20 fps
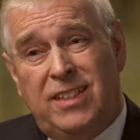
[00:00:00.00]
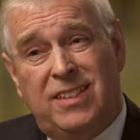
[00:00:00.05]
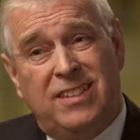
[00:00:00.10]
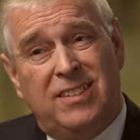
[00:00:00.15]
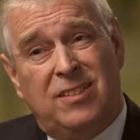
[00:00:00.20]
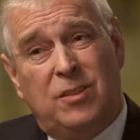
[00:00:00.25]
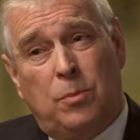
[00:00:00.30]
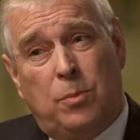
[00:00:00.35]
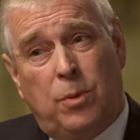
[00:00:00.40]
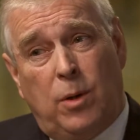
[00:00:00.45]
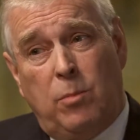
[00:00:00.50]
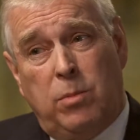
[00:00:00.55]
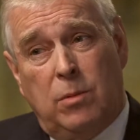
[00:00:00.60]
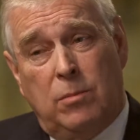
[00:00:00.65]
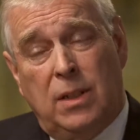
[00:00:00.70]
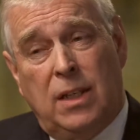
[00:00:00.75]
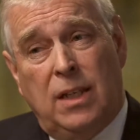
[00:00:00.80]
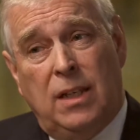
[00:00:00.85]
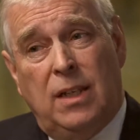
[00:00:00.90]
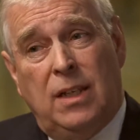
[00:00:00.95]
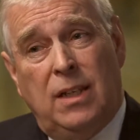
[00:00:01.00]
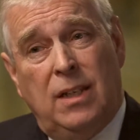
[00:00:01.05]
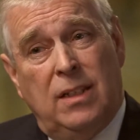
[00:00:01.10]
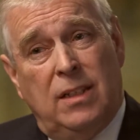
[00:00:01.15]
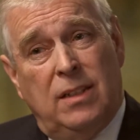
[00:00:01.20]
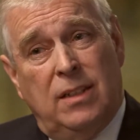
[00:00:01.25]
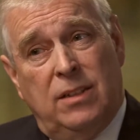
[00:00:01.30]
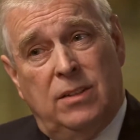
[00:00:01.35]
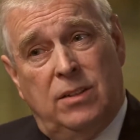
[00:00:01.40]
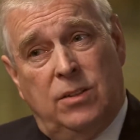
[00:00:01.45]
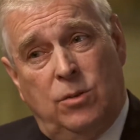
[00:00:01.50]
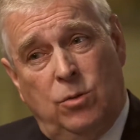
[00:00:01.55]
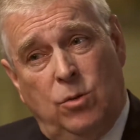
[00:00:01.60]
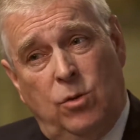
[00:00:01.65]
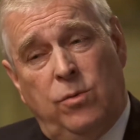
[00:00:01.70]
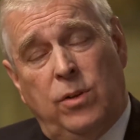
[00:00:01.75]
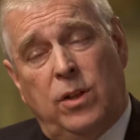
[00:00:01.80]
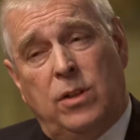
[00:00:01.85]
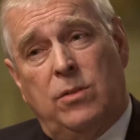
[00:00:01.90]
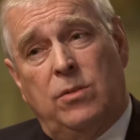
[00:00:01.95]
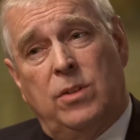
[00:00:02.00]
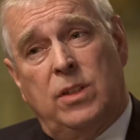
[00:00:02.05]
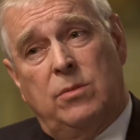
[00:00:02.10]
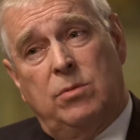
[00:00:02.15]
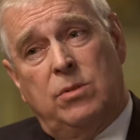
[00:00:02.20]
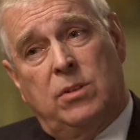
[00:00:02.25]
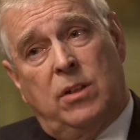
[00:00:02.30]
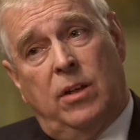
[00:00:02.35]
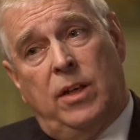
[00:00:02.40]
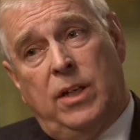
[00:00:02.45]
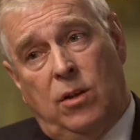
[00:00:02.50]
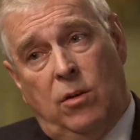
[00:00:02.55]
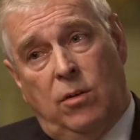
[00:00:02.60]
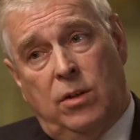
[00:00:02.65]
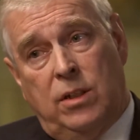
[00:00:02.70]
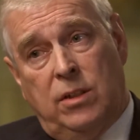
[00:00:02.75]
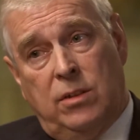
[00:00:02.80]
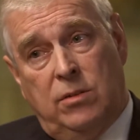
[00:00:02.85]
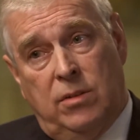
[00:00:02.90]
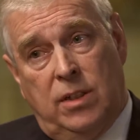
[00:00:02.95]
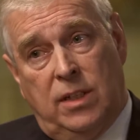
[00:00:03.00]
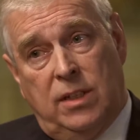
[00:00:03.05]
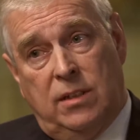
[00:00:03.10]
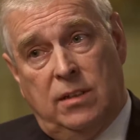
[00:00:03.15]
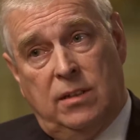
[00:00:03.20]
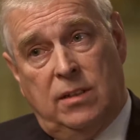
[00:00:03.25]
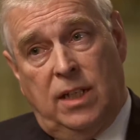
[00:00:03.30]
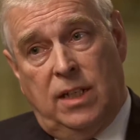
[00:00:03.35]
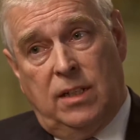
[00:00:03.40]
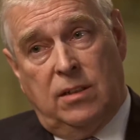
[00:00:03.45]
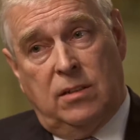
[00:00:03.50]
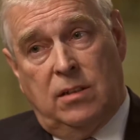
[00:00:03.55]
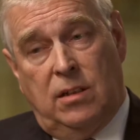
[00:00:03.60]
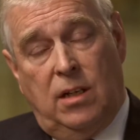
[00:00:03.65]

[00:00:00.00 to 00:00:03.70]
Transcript: this is the problem, is that an awful lot of this was going on in the United States,